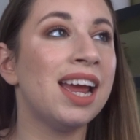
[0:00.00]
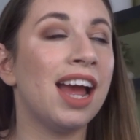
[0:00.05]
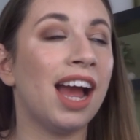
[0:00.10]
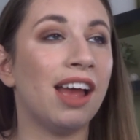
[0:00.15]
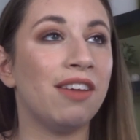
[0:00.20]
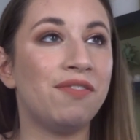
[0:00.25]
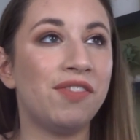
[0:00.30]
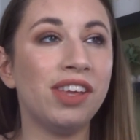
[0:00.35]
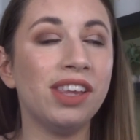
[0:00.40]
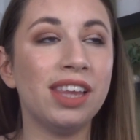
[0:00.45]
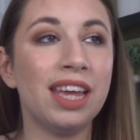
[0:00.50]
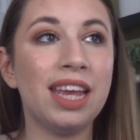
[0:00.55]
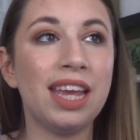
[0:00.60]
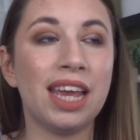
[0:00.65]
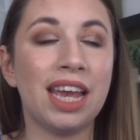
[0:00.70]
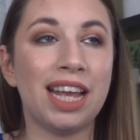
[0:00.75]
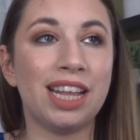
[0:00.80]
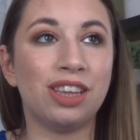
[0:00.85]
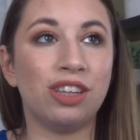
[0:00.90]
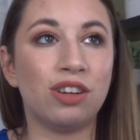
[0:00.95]
I feel like
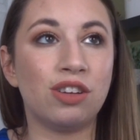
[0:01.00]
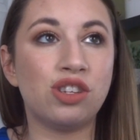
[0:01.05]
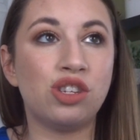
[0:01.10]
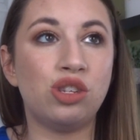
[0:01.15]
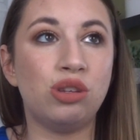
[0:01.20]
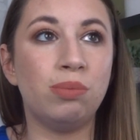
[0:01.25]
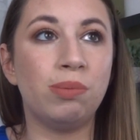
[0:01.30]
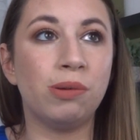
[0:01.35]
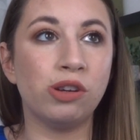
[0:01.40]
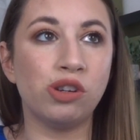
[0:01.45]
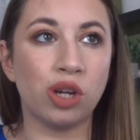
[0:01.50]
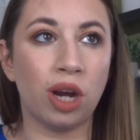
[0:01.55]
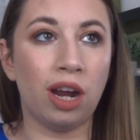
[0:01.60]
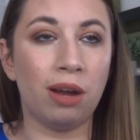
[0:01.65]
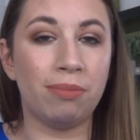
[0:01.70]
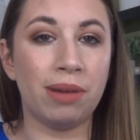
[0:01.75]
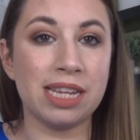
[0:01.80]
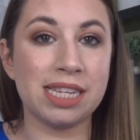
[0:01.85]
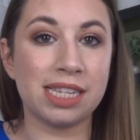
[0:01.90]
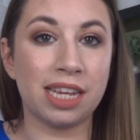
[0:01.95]
it looks super dry
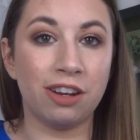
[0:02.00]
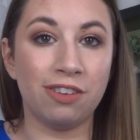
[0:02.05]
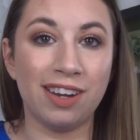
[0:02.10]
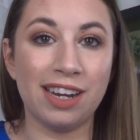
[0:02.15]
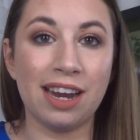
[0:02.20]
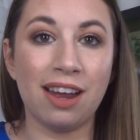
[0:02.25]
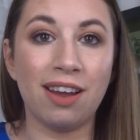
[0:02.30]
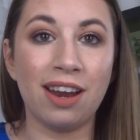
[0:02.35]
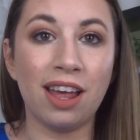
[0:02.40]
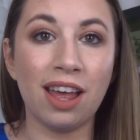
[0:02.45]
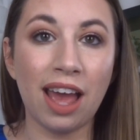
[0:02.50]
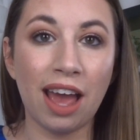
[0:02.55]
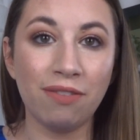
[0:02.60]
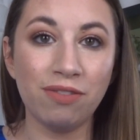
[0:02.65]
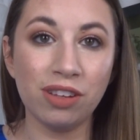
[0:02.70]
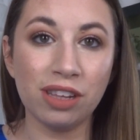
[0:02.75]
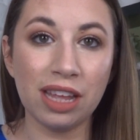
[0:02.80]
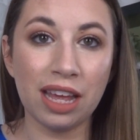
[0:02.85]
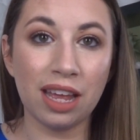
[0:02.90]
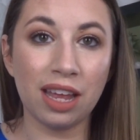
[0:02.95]
on my skin right now, and I'll have
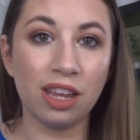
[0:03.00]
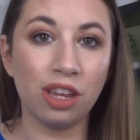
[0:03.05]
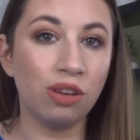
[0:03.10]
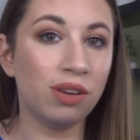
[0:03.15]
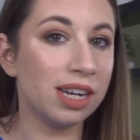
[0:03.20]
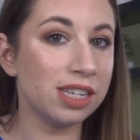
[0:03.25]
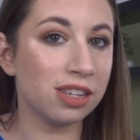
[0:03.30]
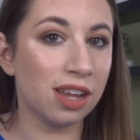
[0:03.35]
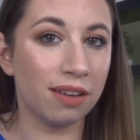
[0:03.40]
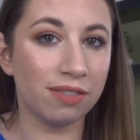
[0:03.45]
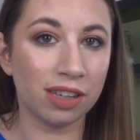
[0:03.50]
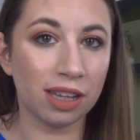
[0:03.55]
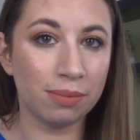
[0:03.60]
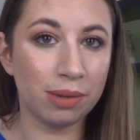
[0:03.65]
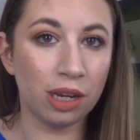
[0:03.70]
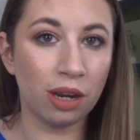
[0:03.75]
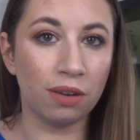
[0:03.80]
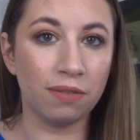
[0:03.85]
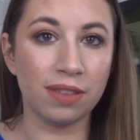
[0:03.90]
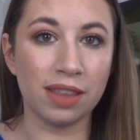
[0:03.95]
to let, you guys will have to let me
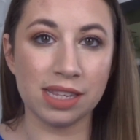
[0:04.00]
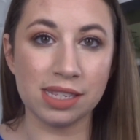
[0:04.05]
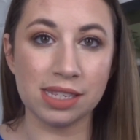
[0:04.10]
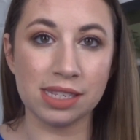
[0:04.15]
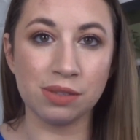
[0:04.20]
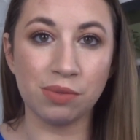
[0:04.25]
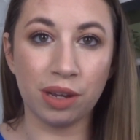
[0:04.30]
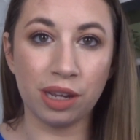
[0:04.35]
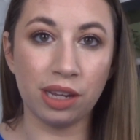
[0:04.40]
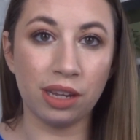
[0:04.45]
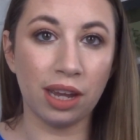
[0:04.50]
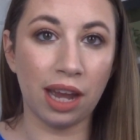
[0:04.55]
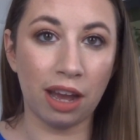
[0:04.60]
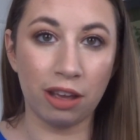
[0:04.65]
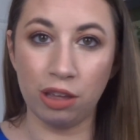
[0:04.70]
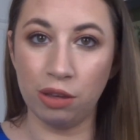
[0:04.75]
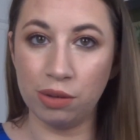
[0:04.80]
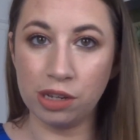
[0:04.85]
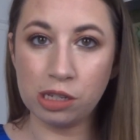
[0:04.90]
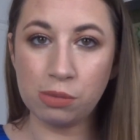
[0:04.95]
know if this is what, how
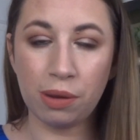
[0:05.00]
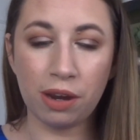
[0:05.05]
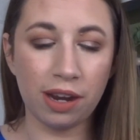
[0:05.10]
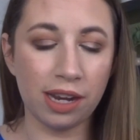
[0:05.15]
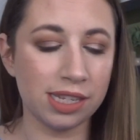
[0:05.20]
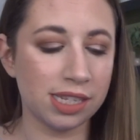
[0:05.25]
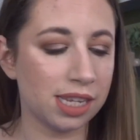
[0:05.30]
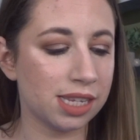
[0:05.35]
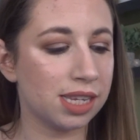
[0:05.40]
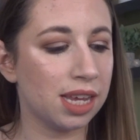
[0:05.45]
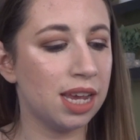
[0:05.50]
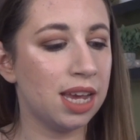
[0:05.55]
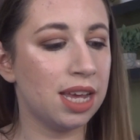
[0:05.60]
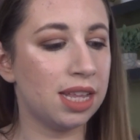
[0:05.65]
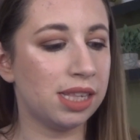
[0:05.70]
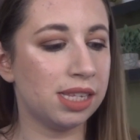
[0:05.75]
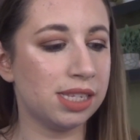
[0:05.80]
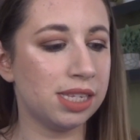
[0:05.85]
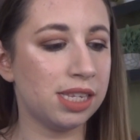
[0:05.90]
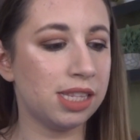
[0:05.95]
you experience this.
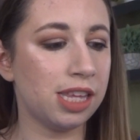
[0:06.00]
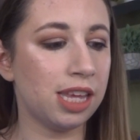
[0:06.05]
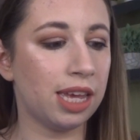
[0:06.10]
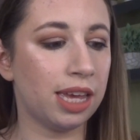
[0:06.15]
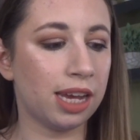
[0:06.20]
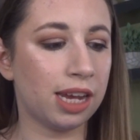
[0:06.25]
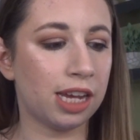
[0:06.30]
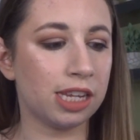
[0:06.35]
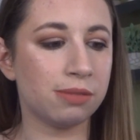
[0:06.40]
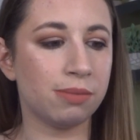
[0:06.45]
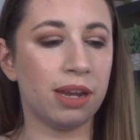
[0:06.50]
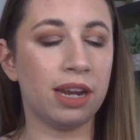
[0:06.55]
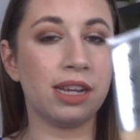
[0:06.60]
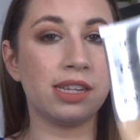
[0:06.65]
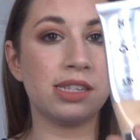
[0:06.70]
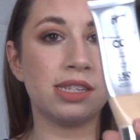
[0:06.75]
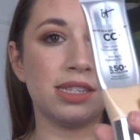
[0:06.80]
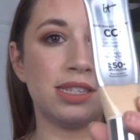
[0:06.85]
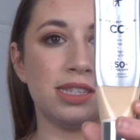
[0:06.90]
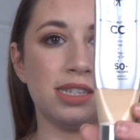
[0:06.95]
This is the It
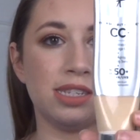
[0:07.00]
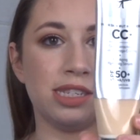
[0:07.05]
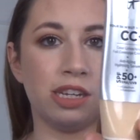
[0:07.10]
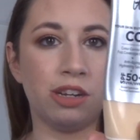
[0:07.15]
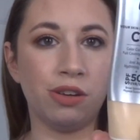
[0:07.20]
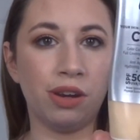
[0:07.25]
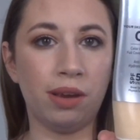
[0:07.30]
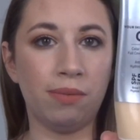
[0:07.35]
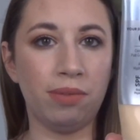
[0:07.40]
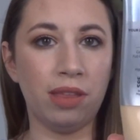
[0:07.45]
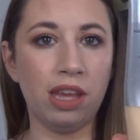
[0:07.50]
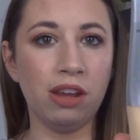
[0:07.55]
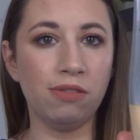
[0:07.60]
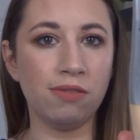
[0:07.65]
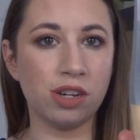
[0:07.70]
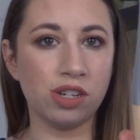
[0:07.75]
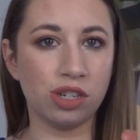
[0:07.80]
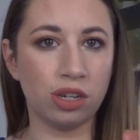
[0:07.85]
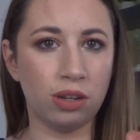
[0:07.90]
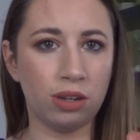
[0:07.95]
Cosmetics C C Cream, the
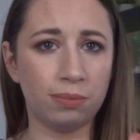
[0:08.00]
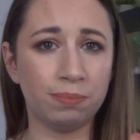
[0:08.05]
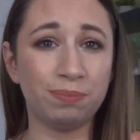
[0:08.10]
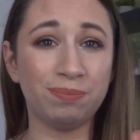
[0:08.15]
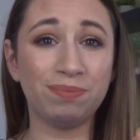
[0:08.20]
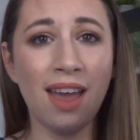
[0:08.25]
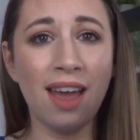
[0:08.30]
original.